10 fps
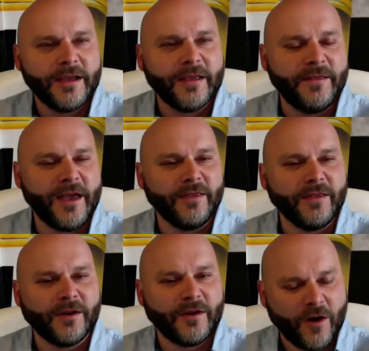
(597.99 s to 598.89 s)
then
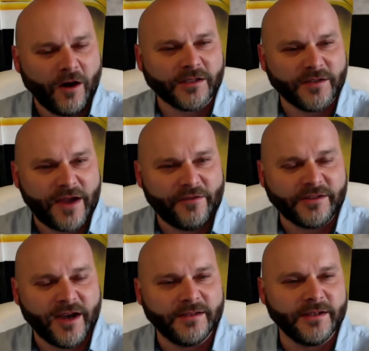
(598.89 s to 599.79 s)
the cost of
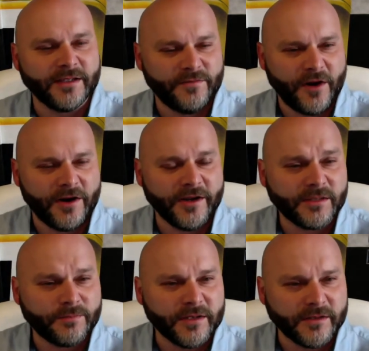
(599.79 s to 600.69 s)
advertising is very
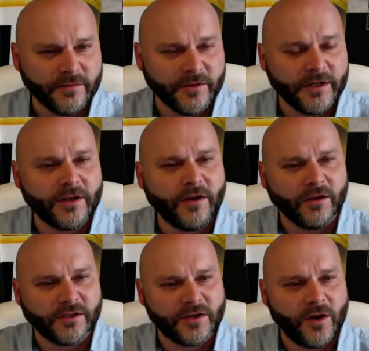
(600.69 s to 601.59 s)
expensive and it
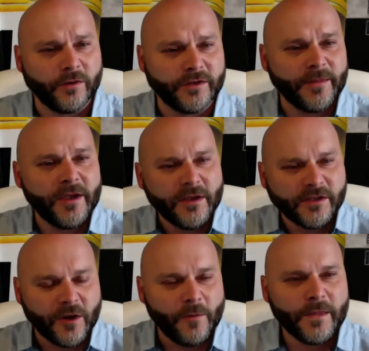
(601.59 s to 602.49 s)
causes to go up. So